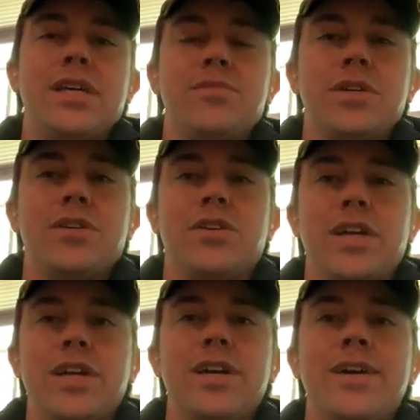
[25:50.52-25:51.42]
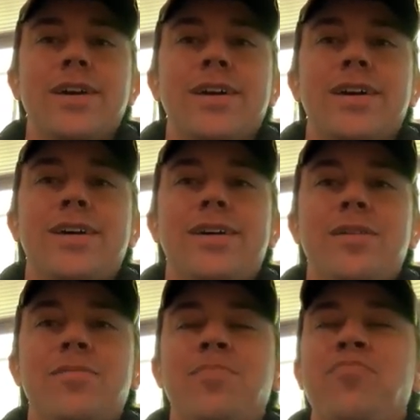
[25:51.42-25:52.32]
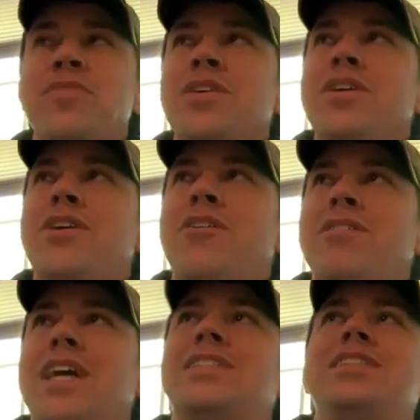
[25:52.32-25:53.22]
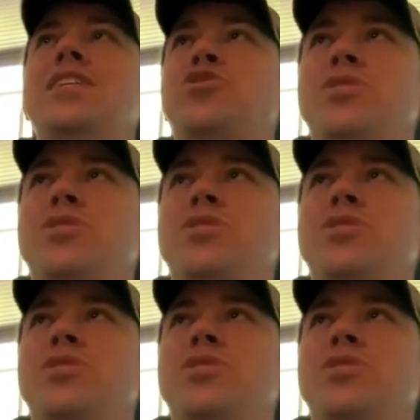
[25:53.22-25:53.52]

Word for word: to some degree. Um, you know, and that's an